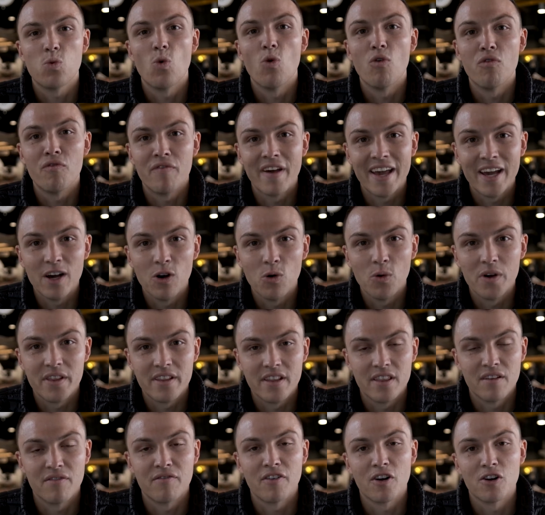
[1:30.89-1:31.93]
will fail
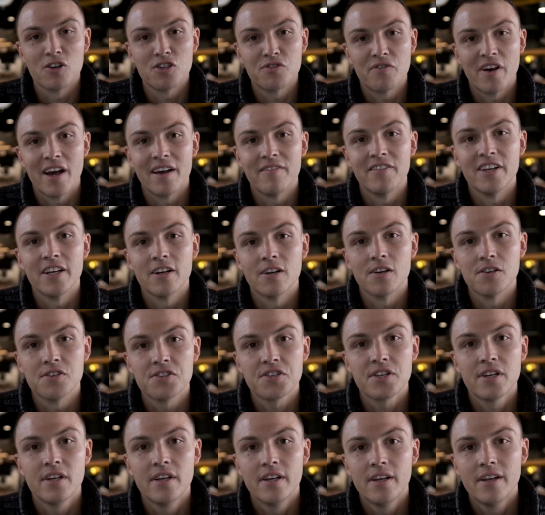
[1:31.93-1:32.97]
within the first 5
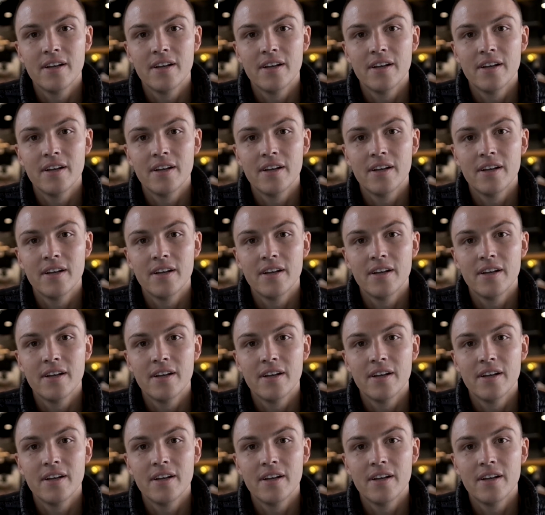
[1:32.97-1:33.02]
years.